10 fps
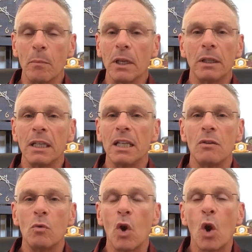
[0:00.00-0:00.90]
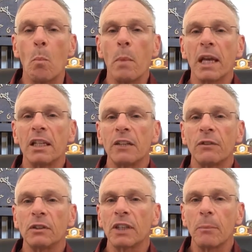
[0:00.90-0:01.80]
It didn't make a
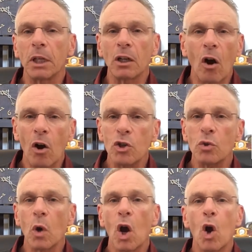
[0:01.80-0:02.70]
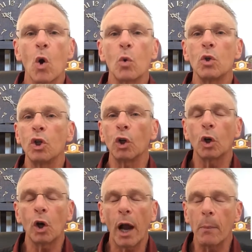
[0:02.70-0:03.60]
difference how many cars you owned,
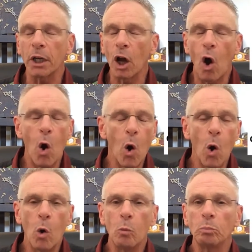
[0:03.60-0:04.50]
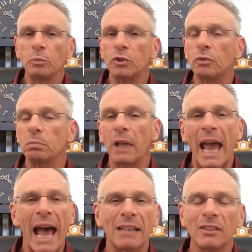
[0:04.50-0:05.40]
how many homes, your
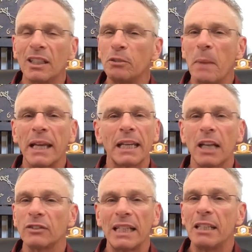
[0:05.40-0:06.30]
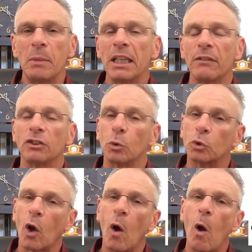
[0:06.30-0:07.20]
assets, bank accounts. That didn't make a difference. It was
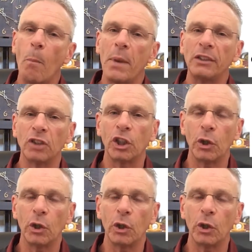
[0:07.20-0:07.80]
all based on your